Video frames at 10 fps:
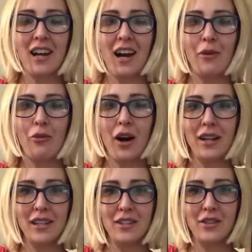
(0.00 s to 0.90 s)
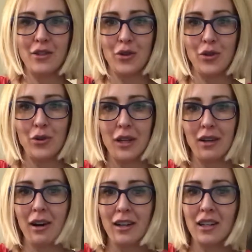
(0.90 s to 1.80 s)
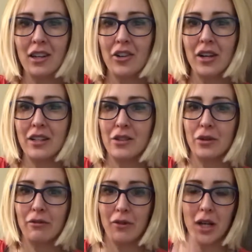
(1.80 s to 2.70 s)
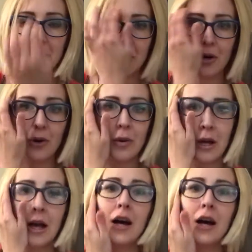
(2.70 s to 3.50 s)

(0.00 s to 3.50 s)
I wanted to get on here and do a video